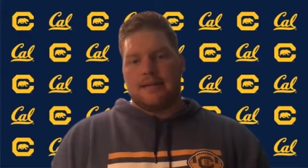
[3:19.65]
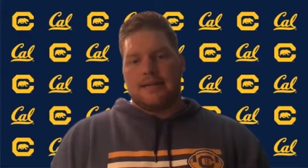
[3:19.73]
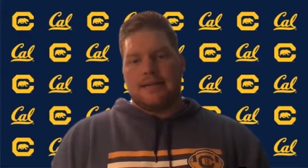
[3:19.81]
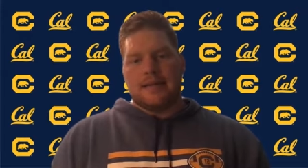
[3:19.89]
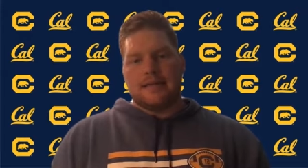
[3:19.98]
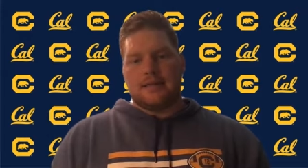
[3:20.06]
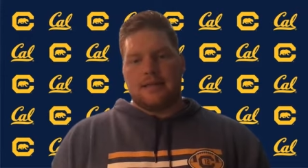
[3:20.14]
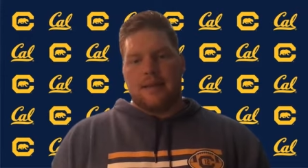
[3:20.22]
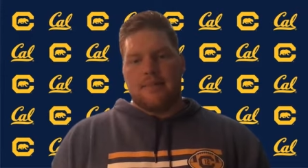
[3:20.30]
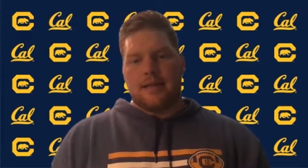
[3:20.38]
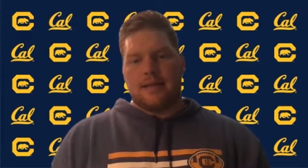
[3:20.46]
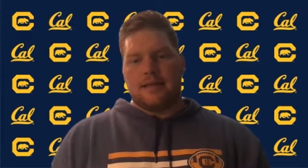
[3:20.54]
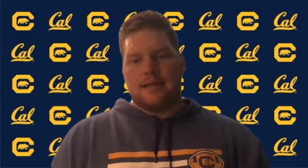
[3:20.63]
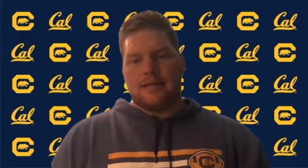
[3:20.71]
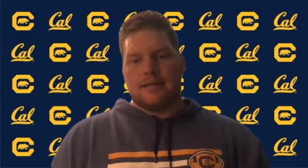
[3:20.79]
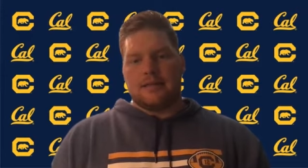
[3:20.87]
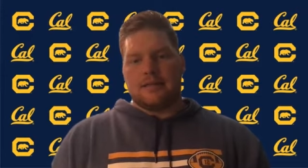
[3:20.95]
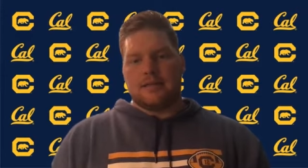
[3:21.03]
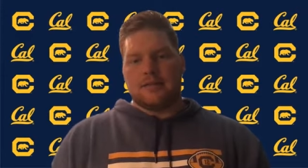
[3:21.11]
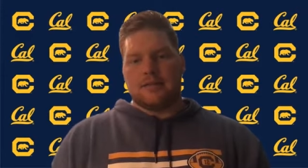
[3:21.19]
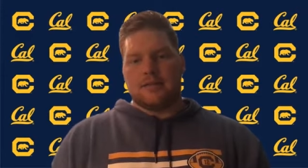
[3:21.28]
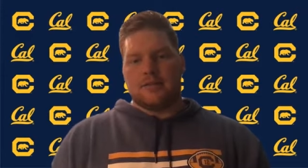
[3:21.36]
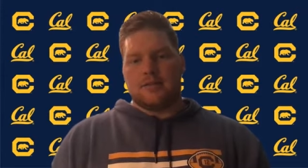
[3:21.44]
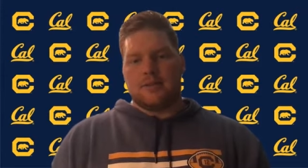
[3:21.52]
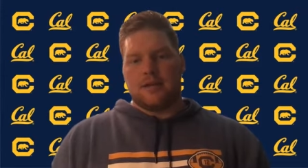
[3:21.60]
that that made the decision a
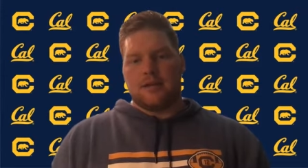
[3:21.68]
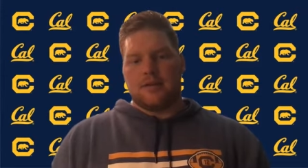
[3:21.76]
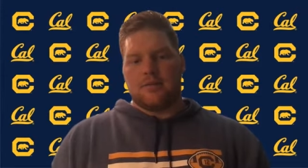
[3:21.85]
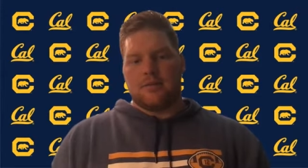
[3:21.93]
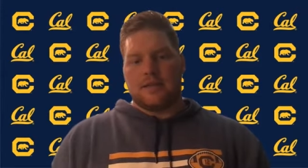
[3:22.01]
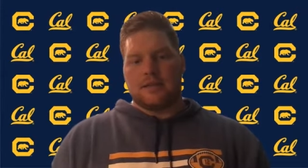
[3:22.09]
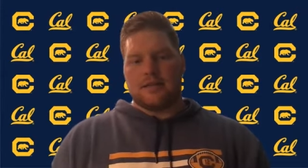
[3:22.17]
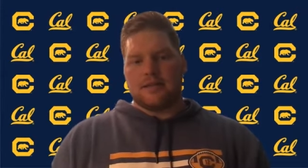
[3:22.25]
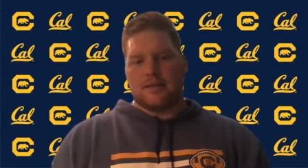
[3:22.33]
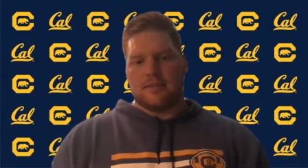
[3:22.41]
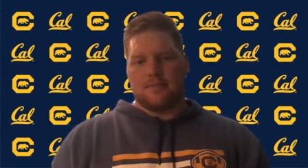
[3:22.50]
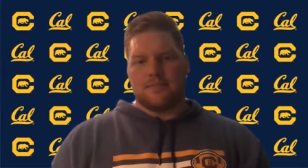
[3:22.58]
little bit a little bit easier.